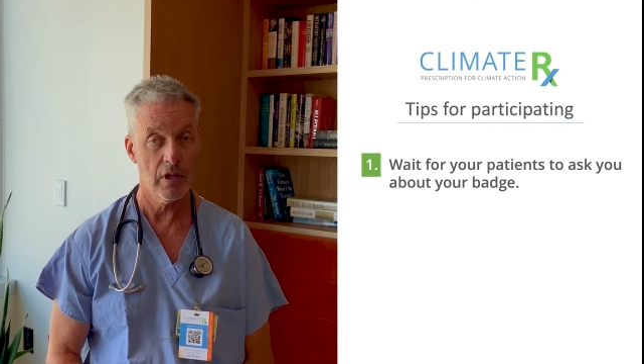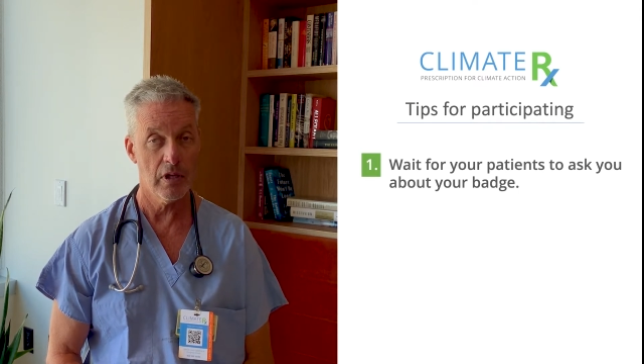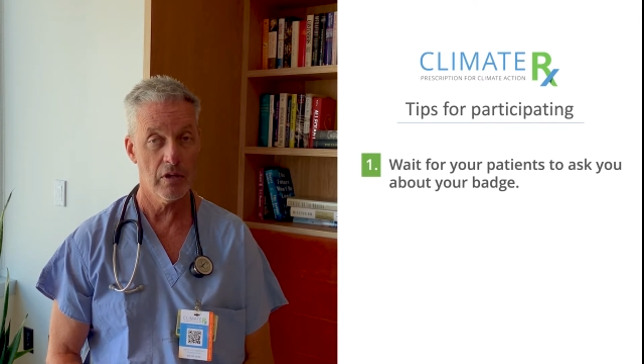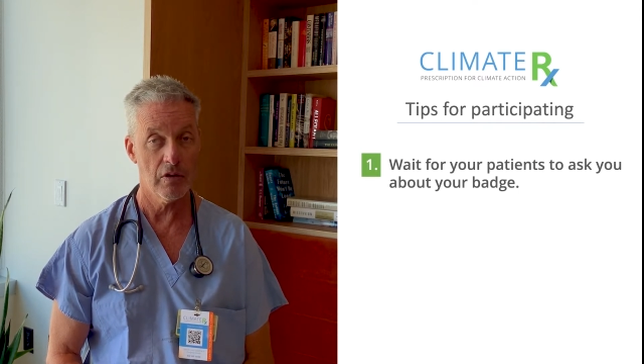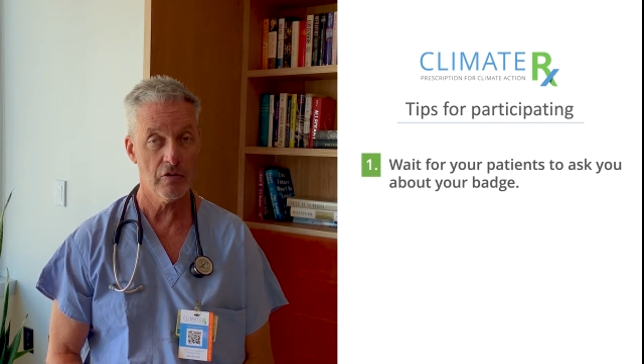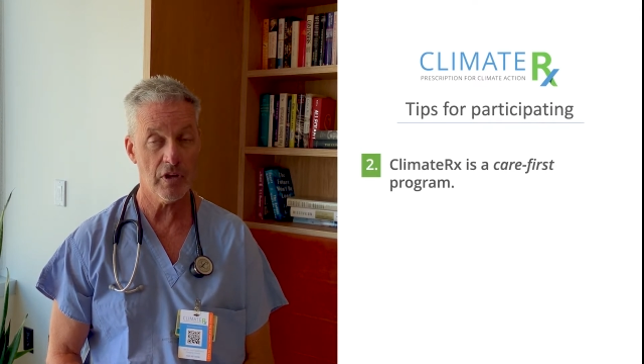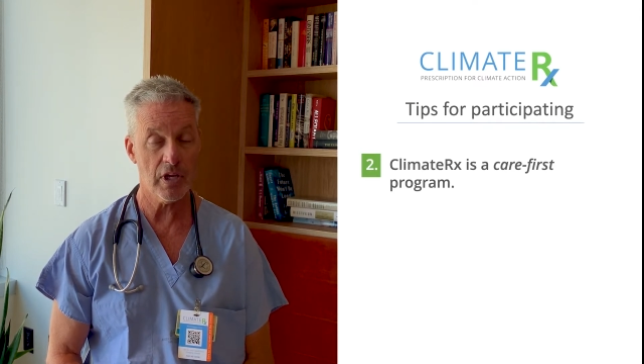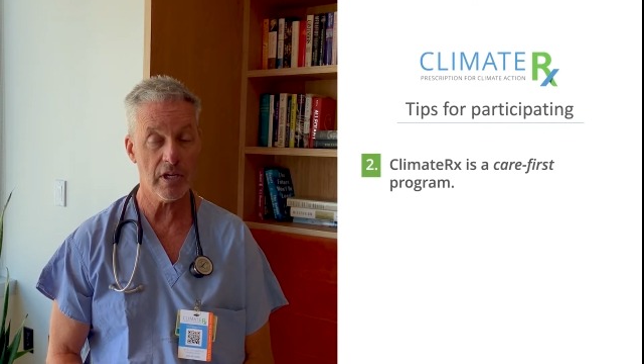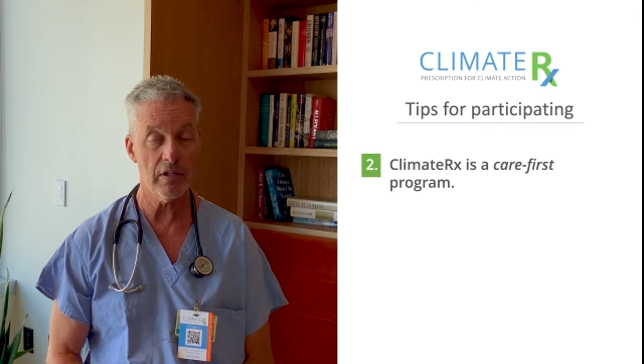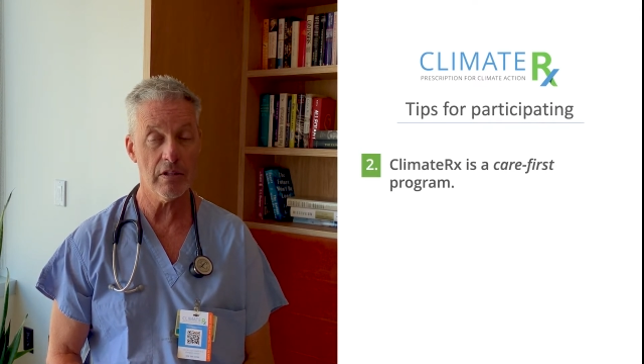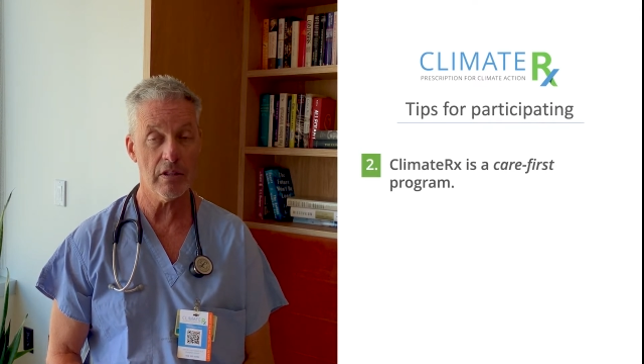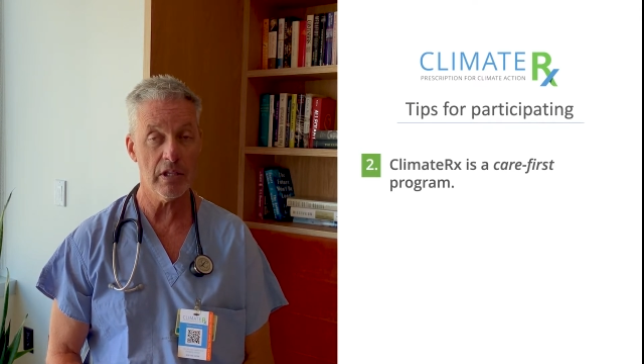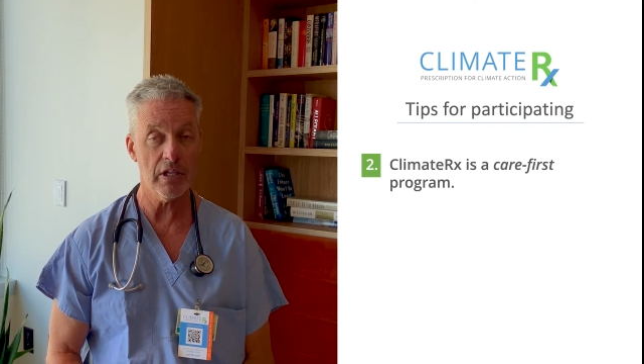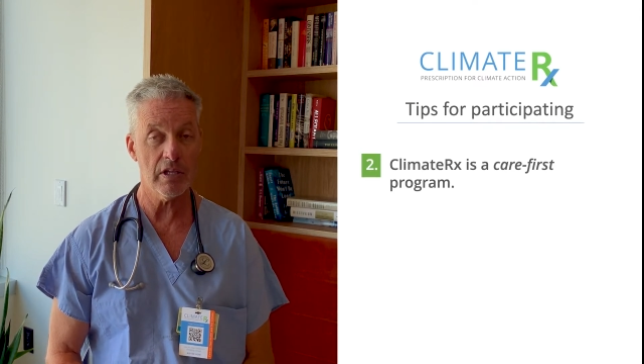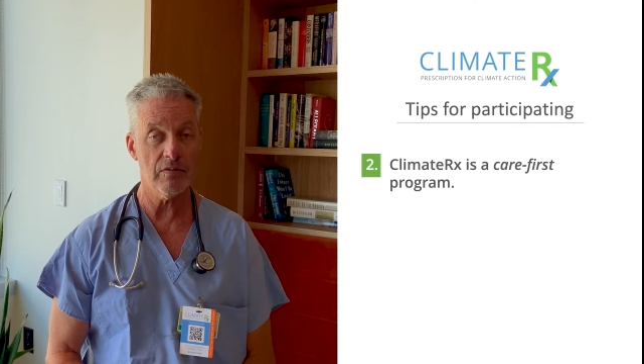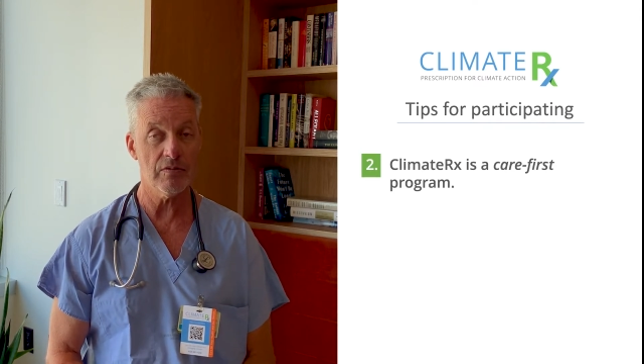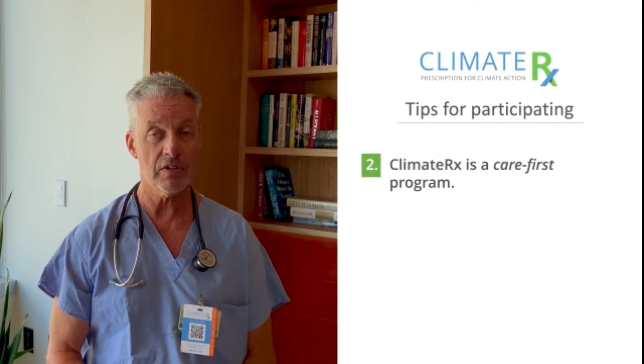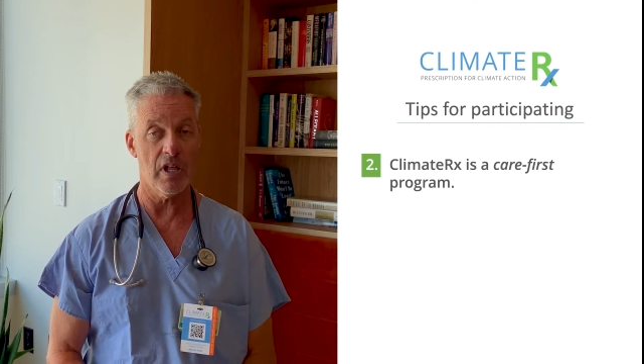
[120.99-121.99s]
Second,
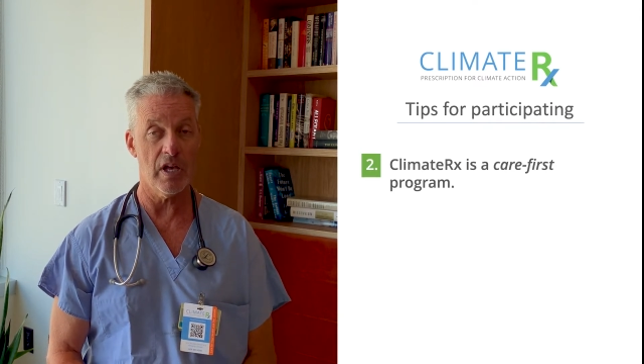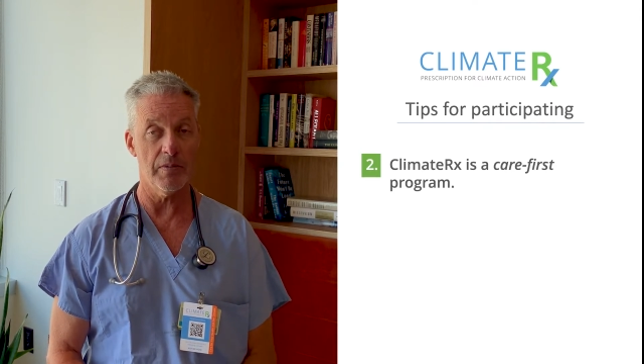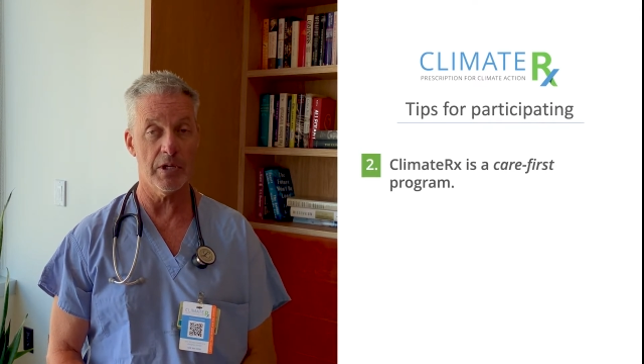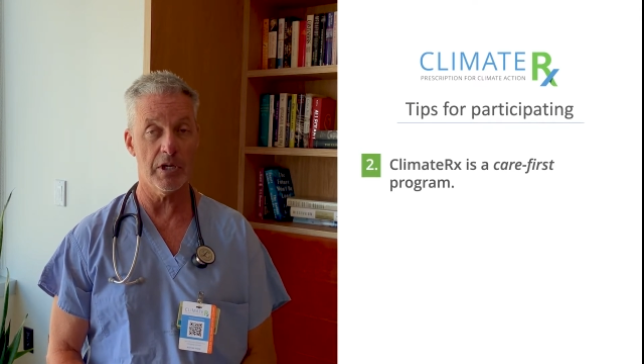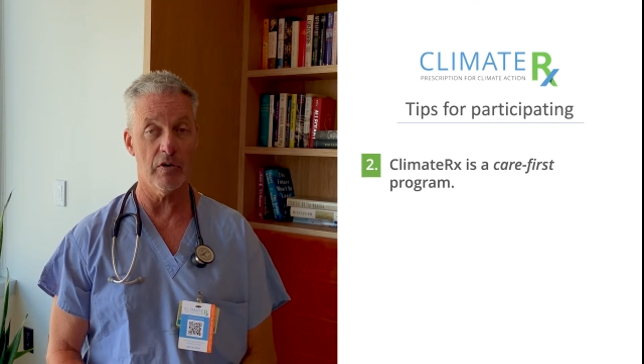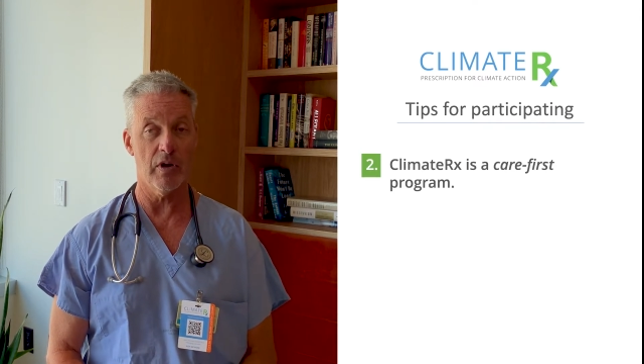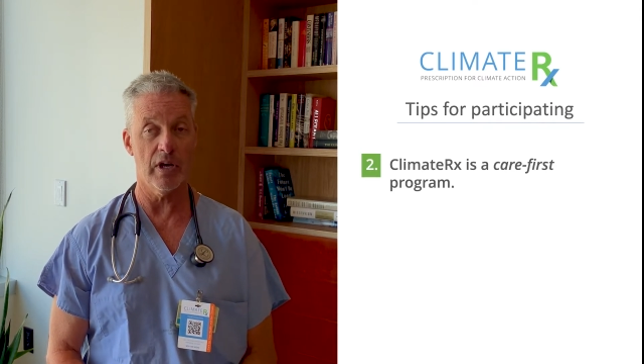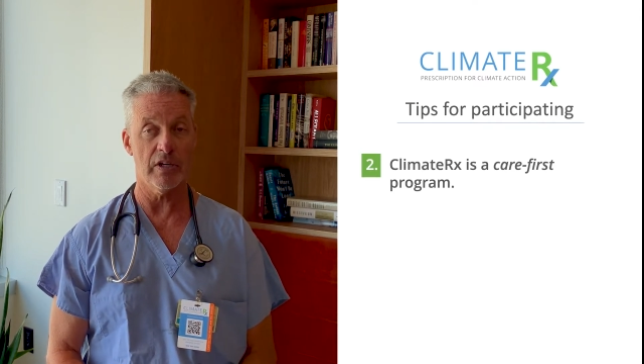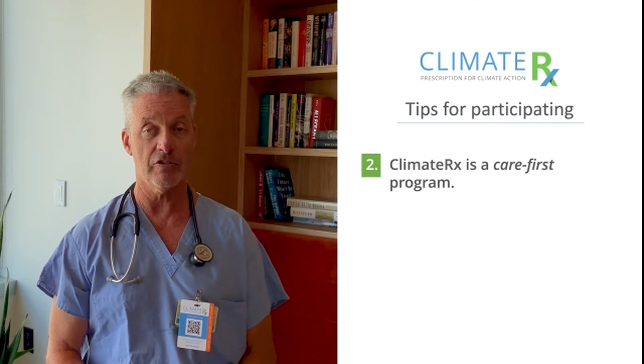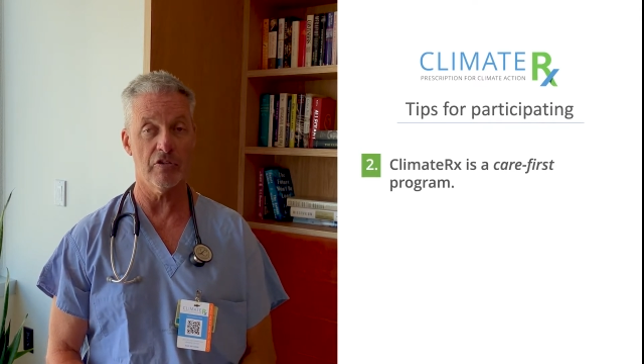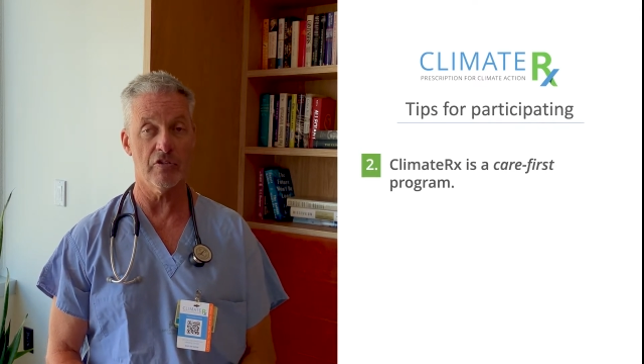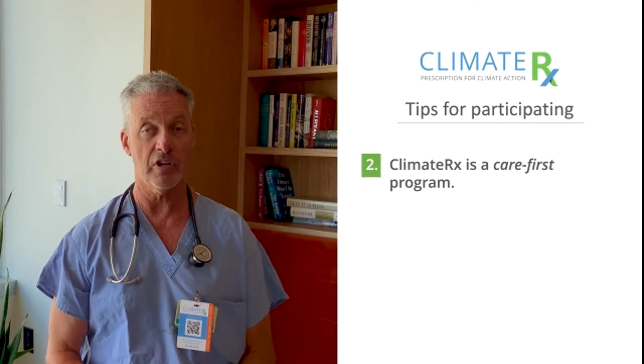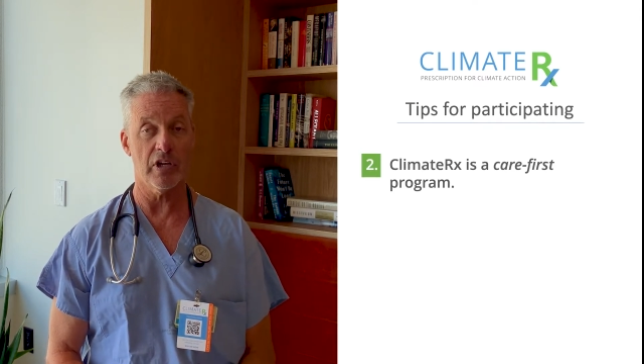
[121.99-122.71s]
think of ClimateRx as a